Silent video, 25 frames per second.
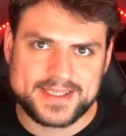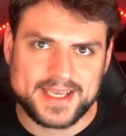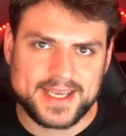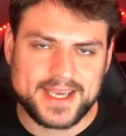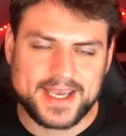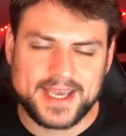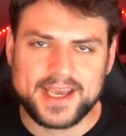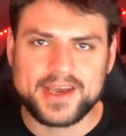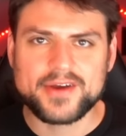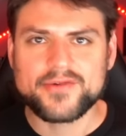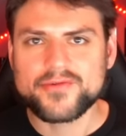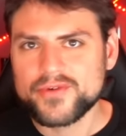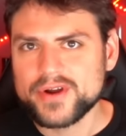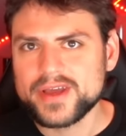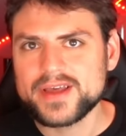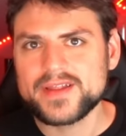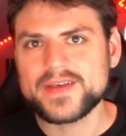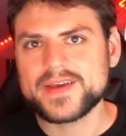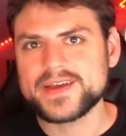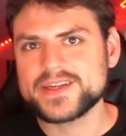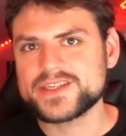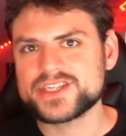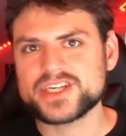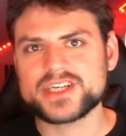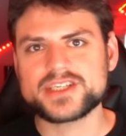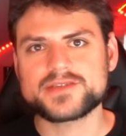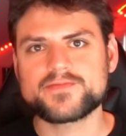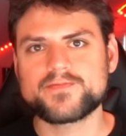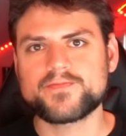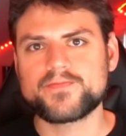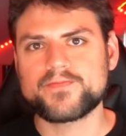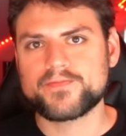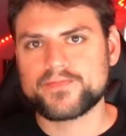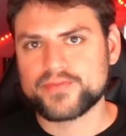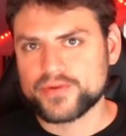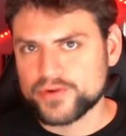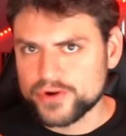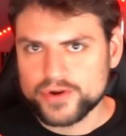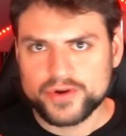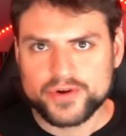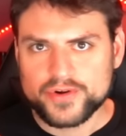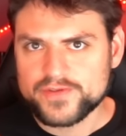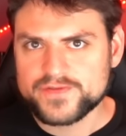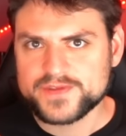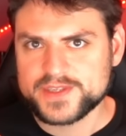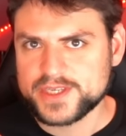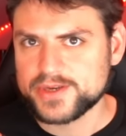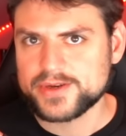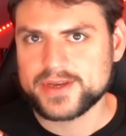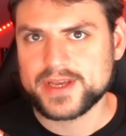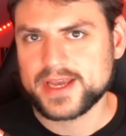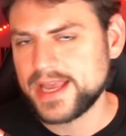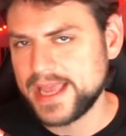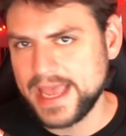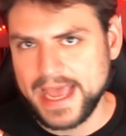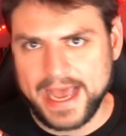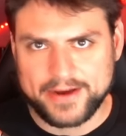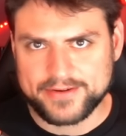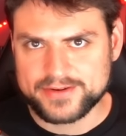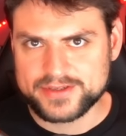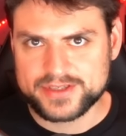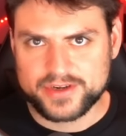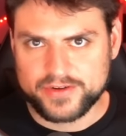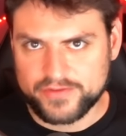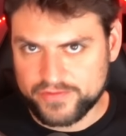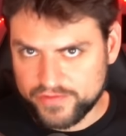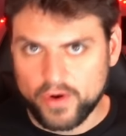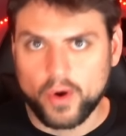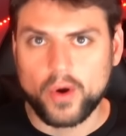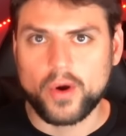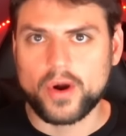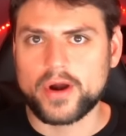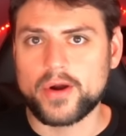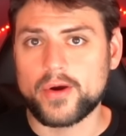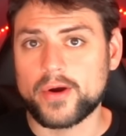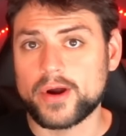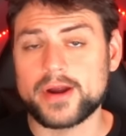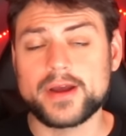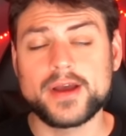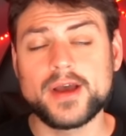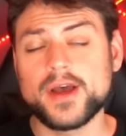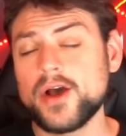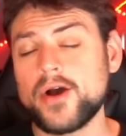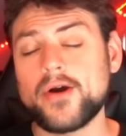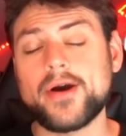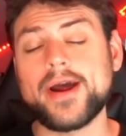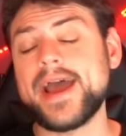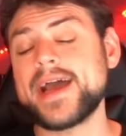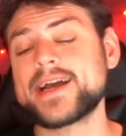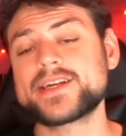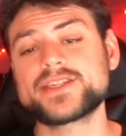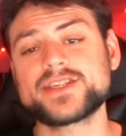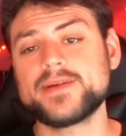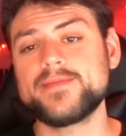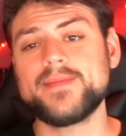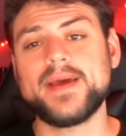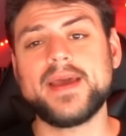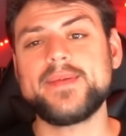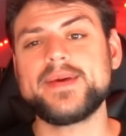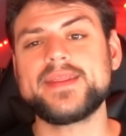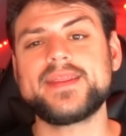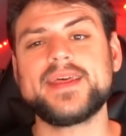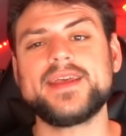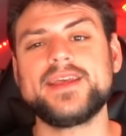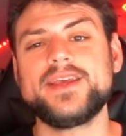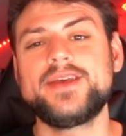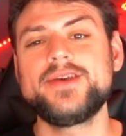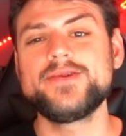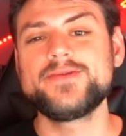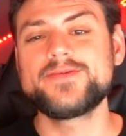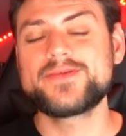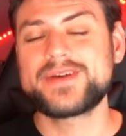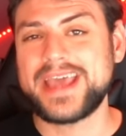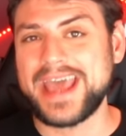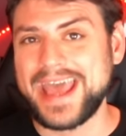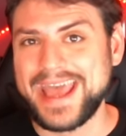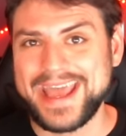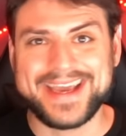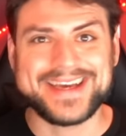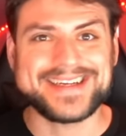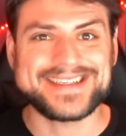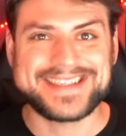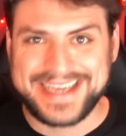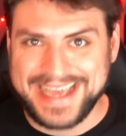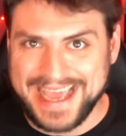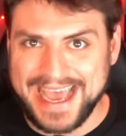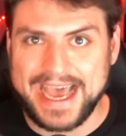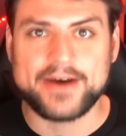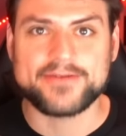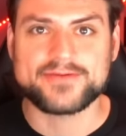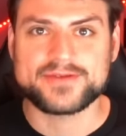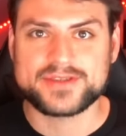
It really just proves you can count to four, or actually maybe that you can't count